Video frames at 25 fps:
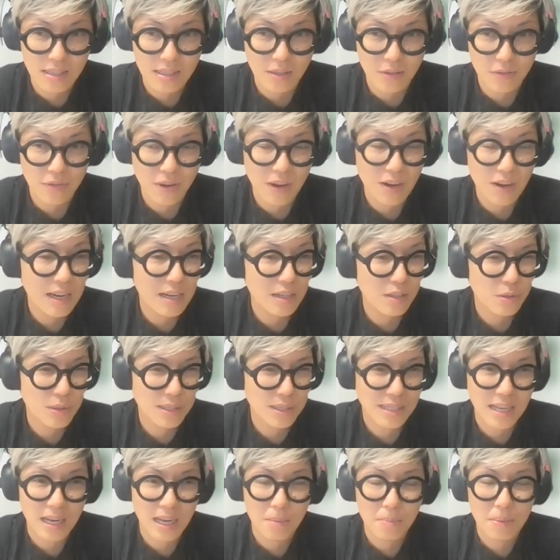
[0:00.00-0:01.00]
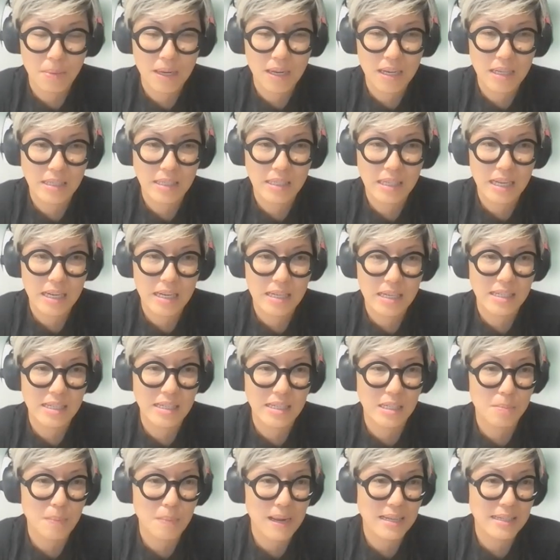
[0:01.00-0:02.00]
is very interesting because it is
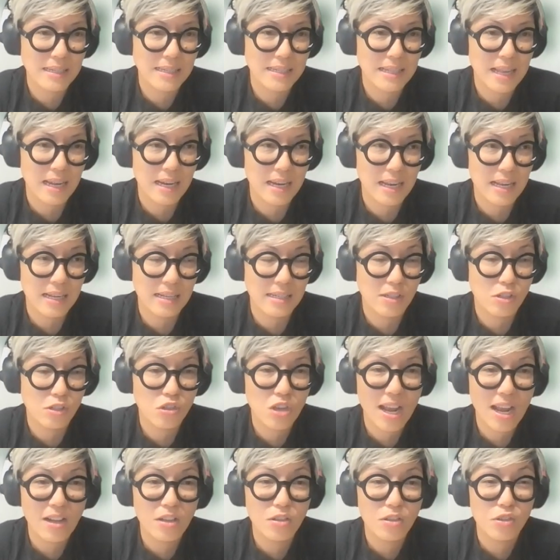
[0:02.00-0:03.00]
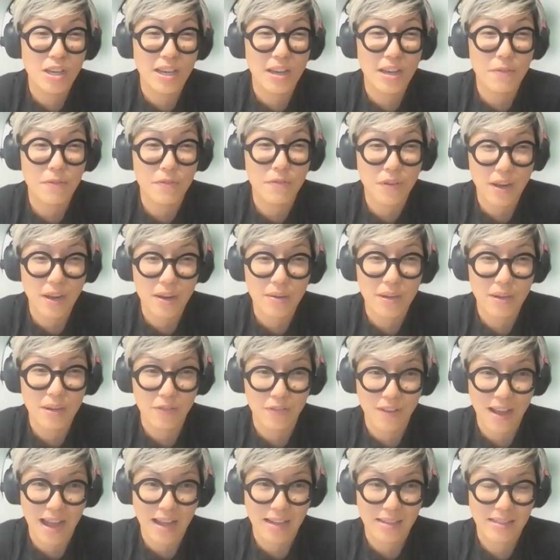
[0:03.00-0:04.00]
a space that is changing very
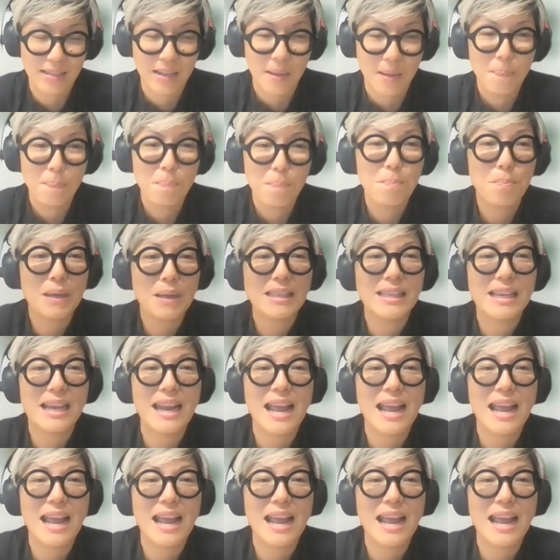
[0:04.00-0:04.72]
fast, but right.